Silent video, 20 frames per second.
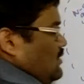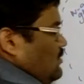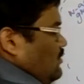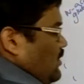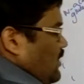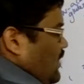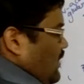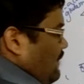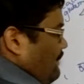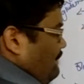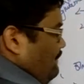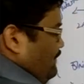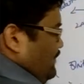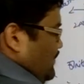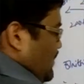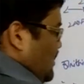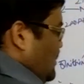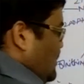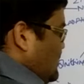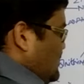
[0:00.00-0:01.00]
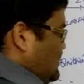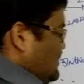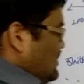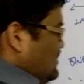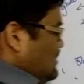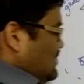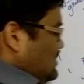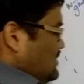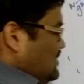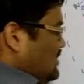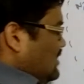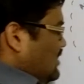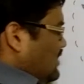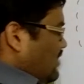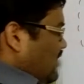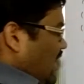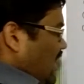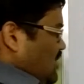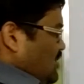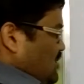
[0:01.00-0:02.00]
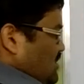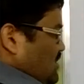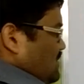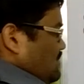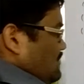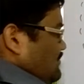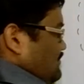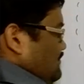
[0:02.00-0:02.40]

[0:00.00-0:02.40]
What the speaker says: Okay, this is third reaction